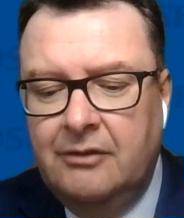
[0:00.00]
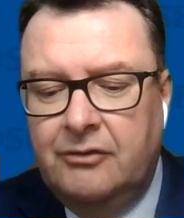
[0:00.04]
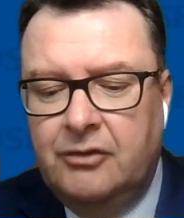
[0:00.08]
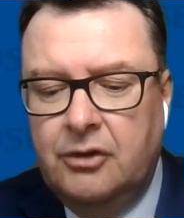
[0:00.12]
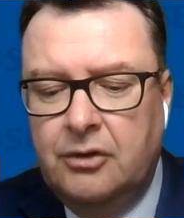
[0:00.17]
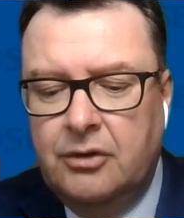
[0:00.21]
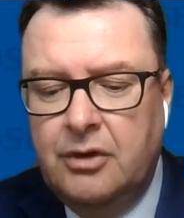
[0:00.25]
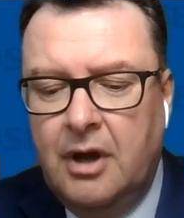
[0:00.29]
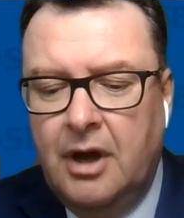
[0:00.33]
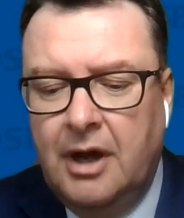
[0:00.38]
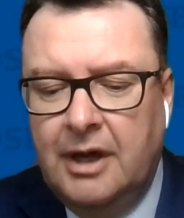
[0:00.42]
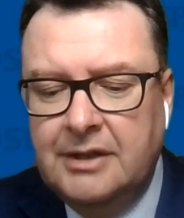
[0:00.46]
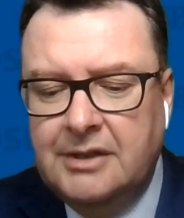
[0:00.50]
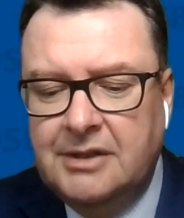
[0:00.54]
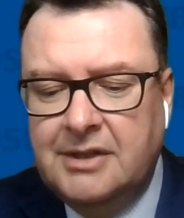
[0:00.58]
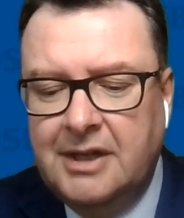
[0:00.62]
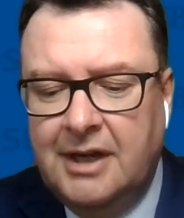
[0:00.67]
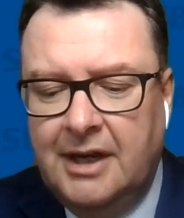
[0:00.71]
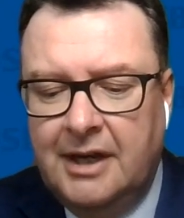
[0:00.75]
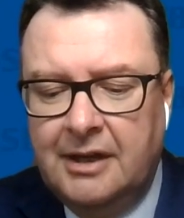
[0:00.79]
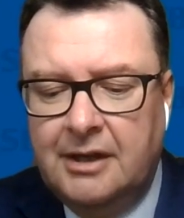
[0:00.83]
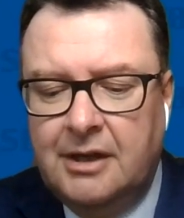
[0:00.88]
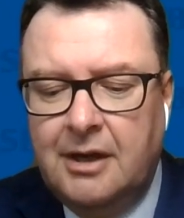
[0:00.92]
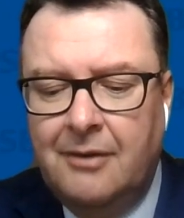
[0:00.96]
if you're
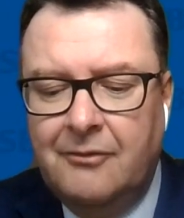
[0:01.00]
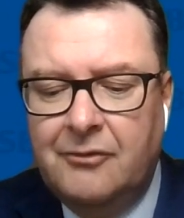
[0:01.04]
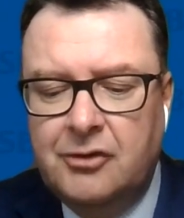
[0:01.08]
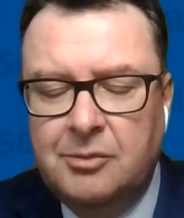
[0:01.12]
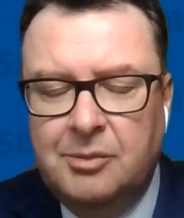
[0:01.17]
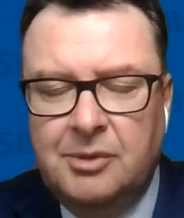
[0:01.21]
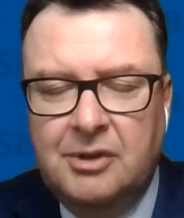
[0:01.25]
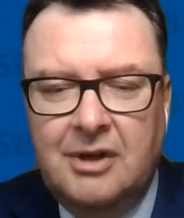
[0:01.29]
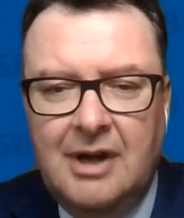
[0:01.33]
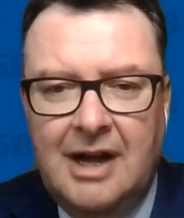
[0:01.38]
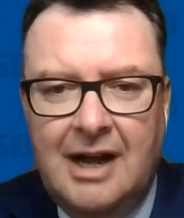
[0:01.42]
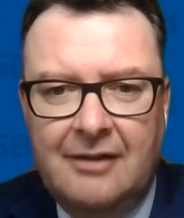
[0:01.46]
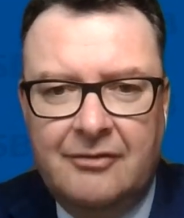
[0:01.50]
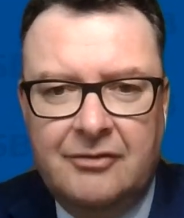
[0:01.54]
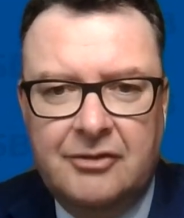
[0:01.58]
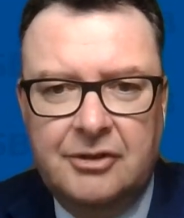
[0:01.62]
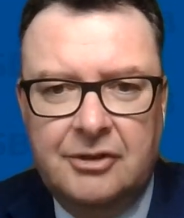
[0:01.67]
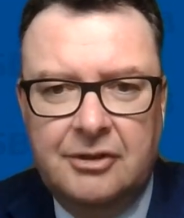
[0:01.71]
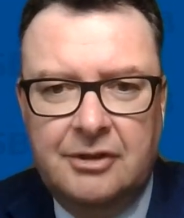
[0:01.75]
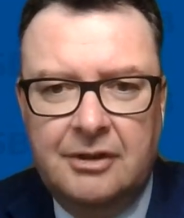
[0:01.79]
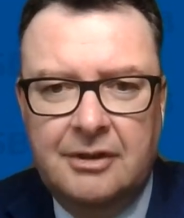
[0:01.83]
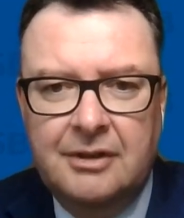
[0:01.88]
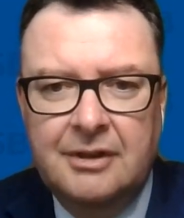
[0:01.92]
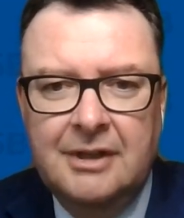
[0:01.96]
not uh, comfortable
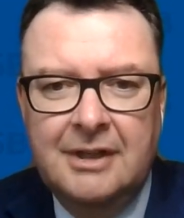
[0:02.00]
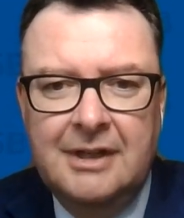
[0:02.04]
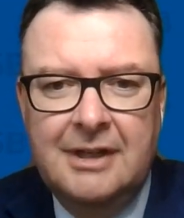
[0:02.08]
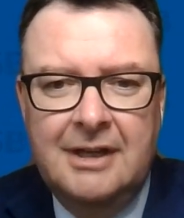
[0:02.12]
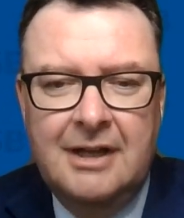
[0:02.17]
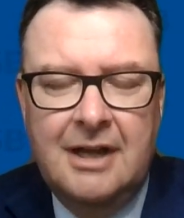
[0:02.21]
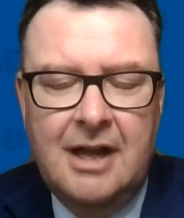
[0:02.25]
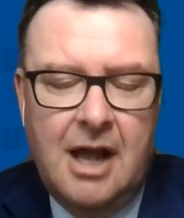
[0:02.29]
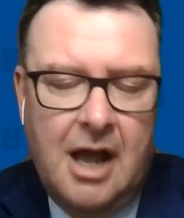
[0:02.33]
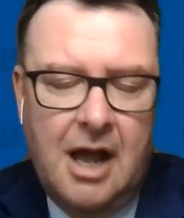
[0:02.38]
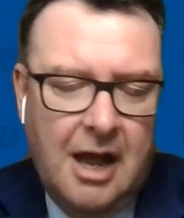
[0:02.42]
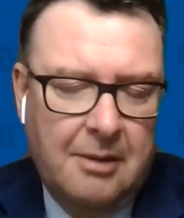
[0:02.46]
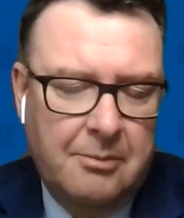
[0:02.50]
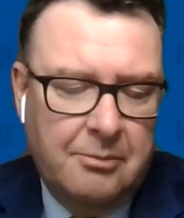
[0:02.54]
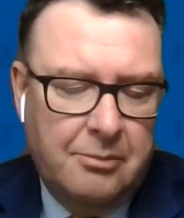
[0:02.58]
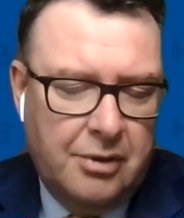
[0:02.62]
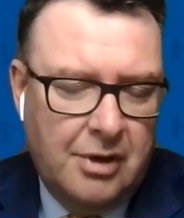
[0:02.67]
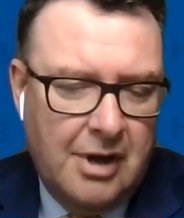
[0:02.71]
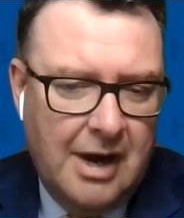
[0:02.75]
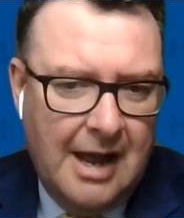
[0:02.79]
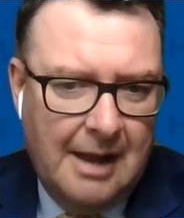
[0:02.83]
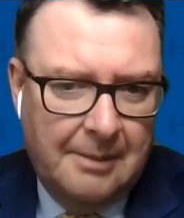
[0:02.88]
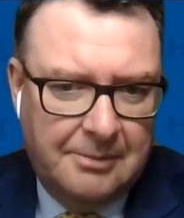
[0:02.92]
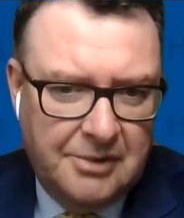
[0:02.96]
after uh,
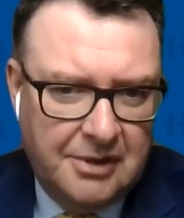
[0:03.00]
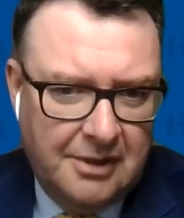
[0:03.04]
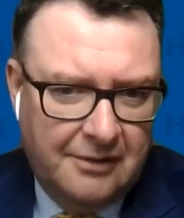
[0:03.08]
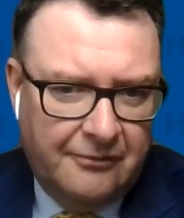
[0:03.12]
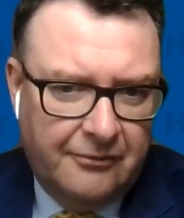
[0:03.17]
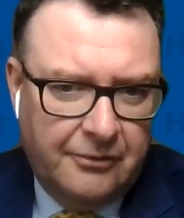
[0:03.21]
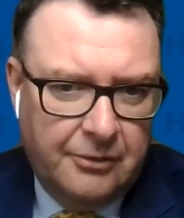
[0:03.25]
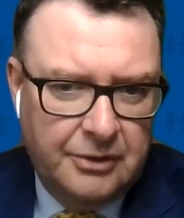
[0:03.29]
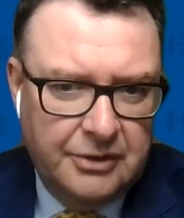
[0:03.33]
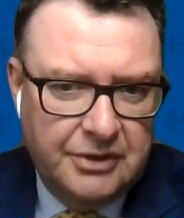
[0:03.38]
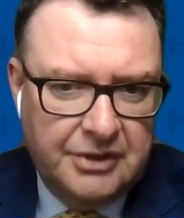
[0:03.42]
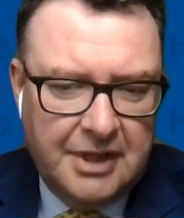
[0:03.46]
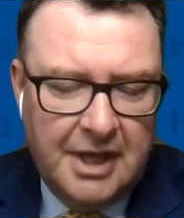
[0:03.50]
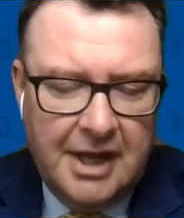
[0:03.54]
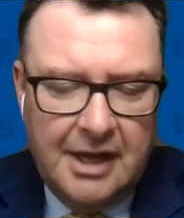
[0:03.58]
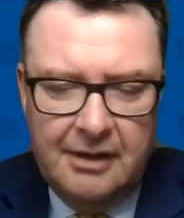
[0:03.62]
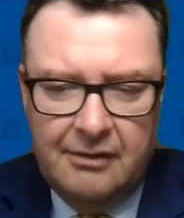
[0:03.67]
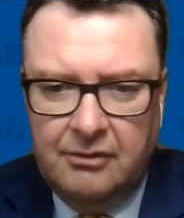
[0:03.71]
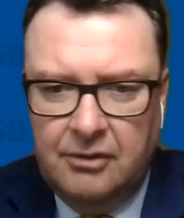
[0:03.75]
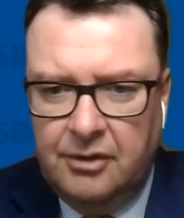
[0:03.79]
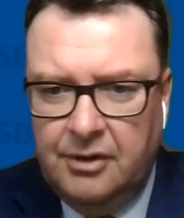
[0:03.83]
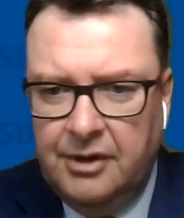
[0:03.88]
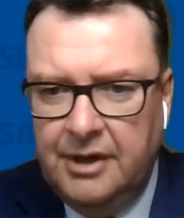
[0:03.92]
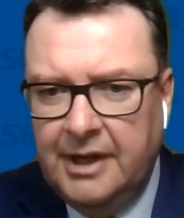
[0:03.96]
perhaps a first day
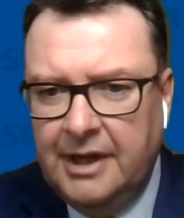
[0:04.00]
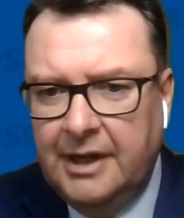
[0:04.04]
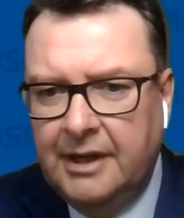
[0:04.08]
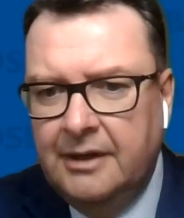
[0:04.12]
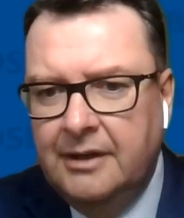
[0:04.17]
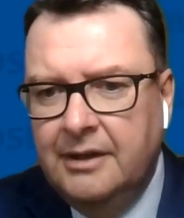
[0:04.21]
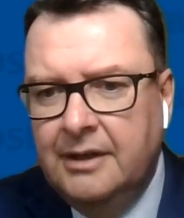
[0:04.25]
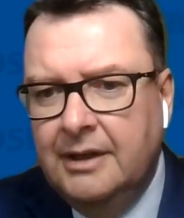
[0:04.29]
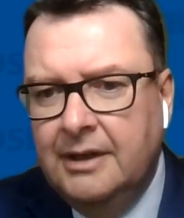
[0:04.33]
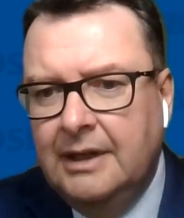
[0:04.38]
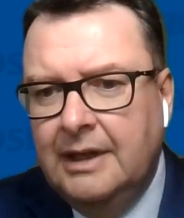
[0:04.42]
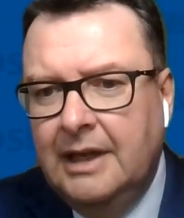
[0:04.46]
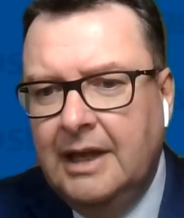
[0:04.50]
of learning,